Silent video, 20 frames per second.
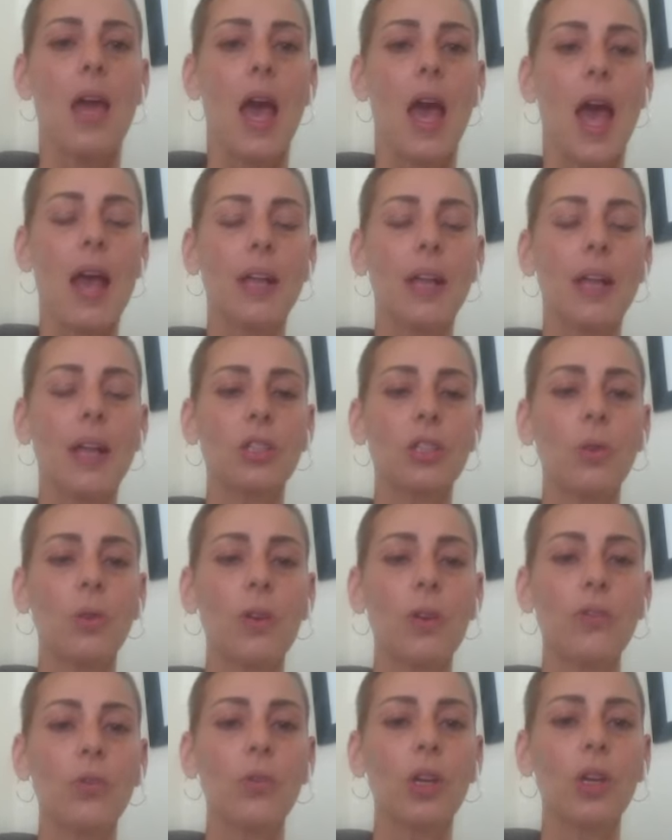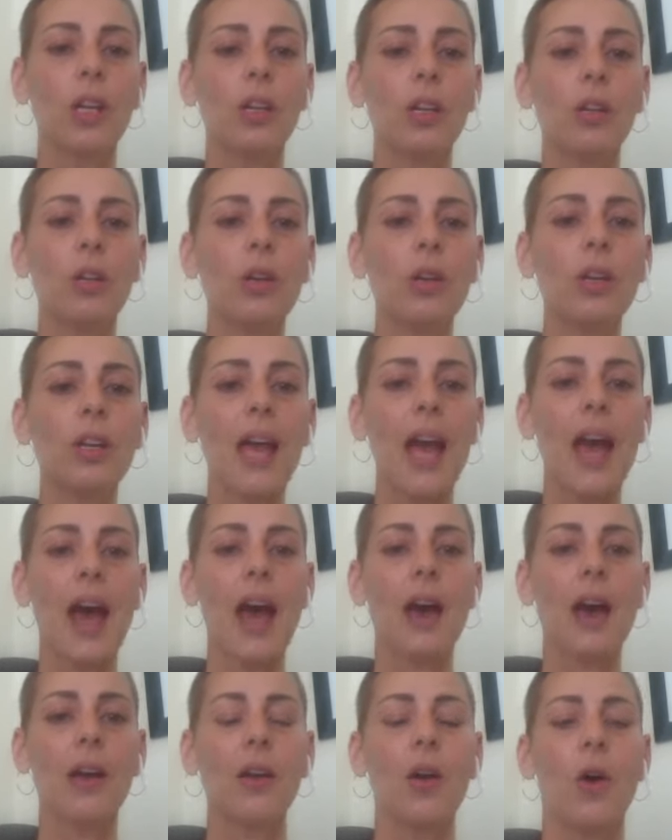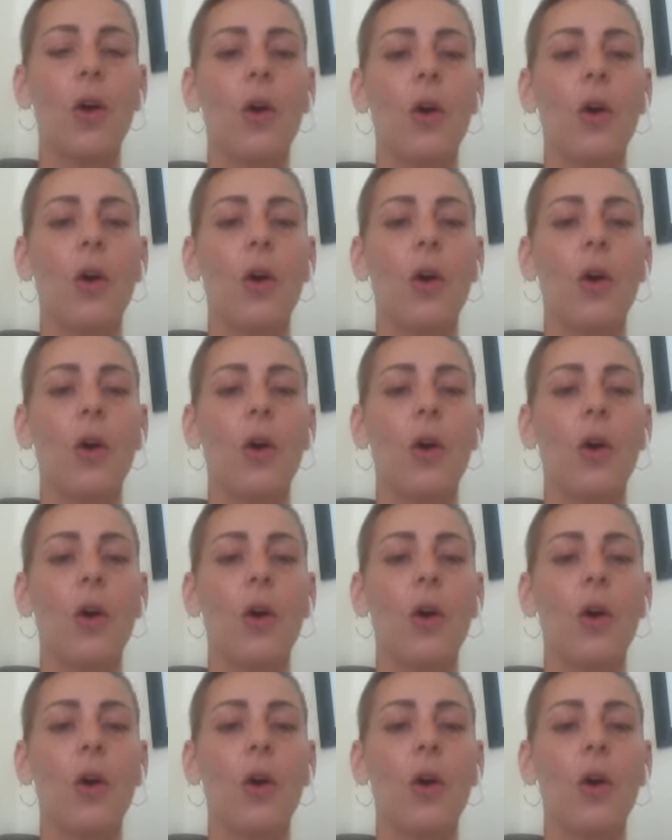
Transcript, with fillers: and so if you can look at